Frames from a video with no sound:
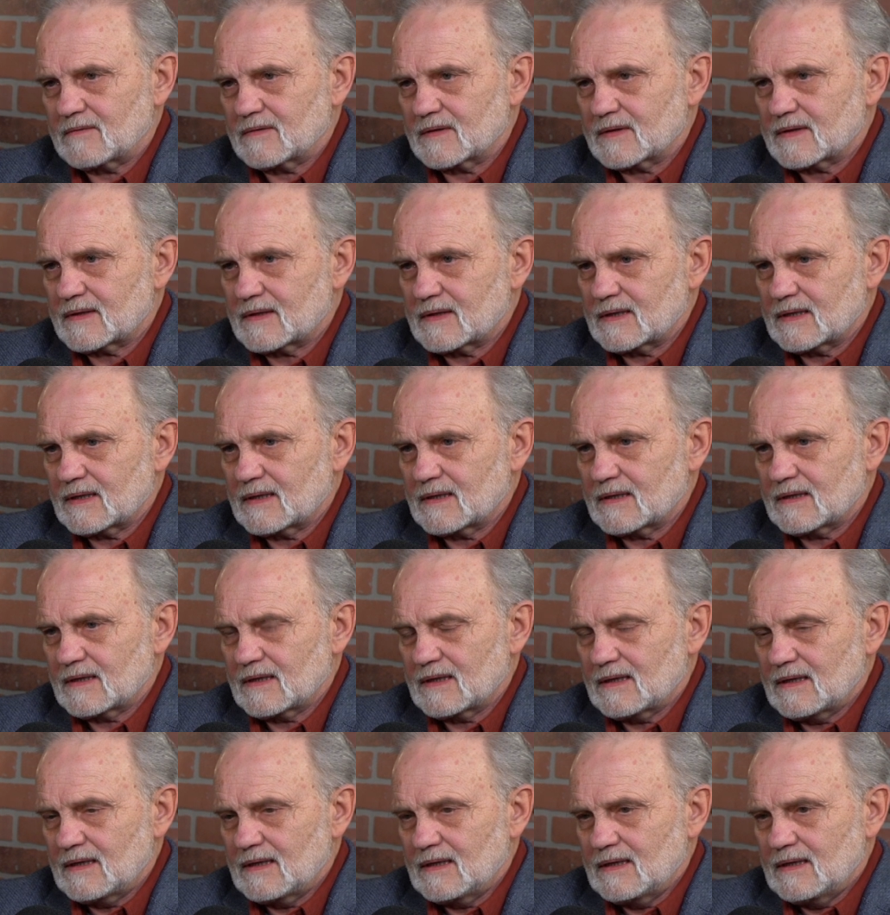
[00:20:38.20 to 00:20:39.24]
with
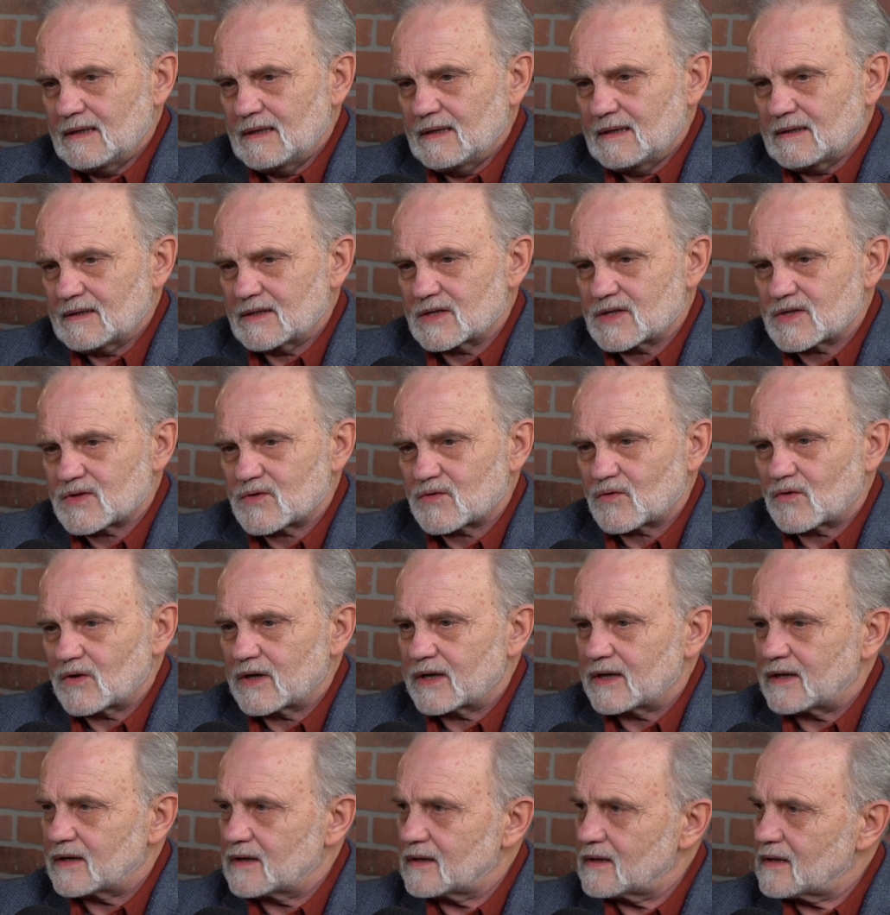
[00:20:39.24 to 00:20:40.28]

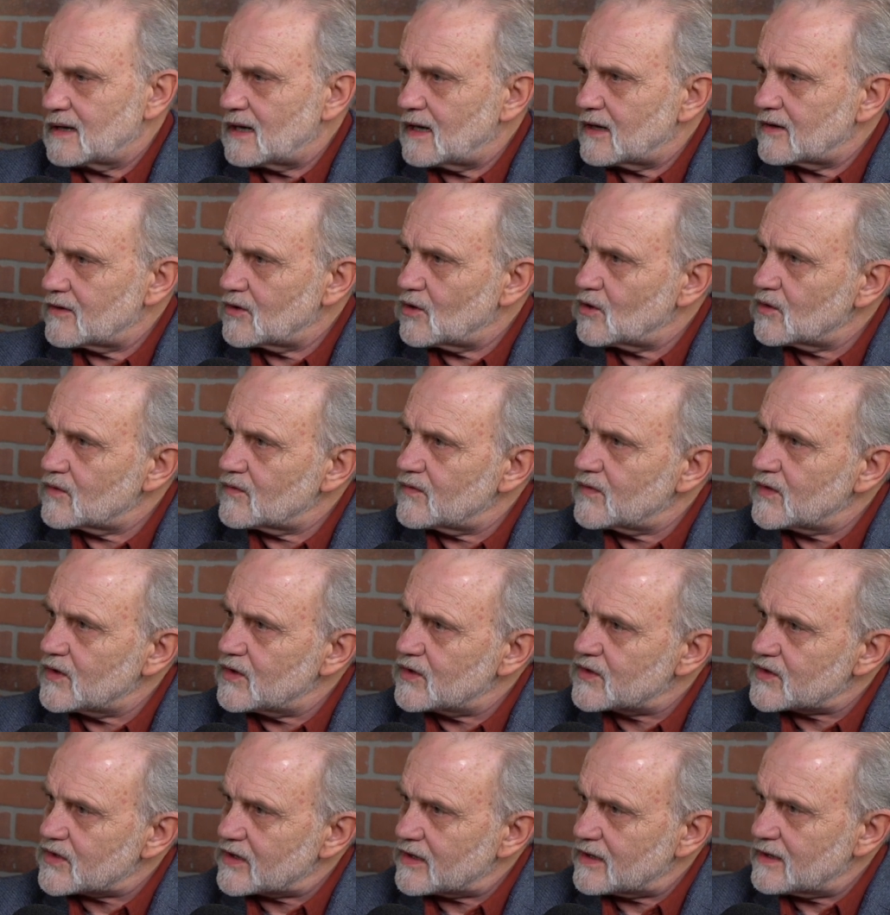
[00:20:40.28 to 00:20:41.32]
destroying our own
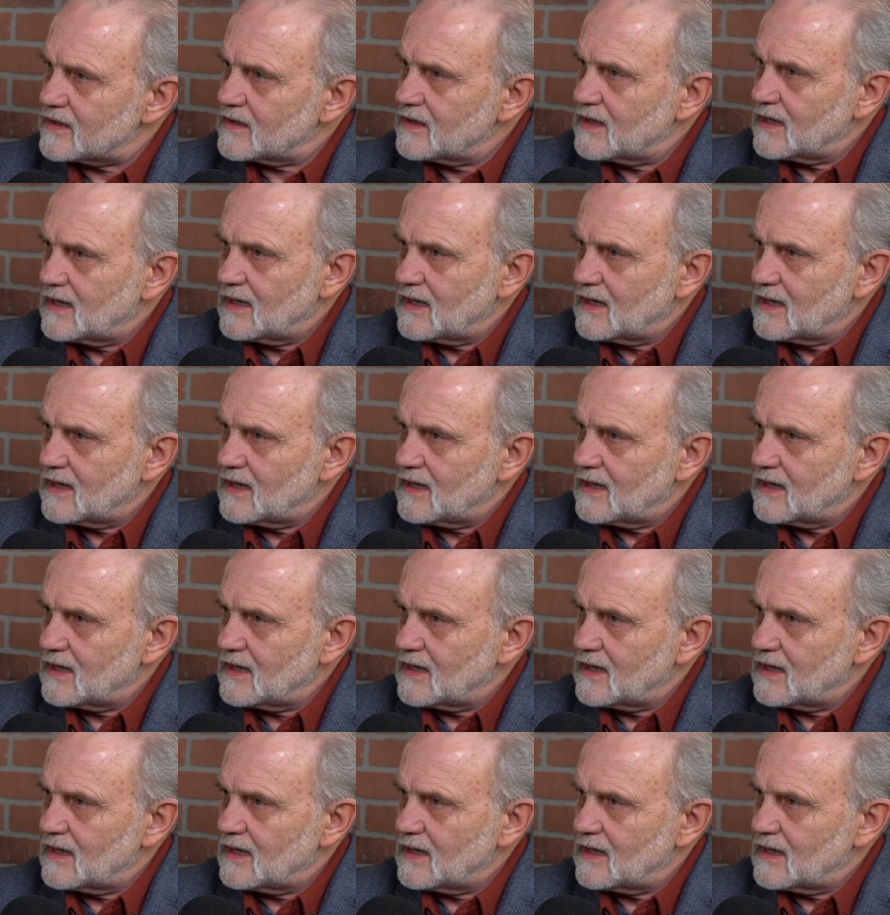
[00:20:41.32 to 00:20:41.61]
future,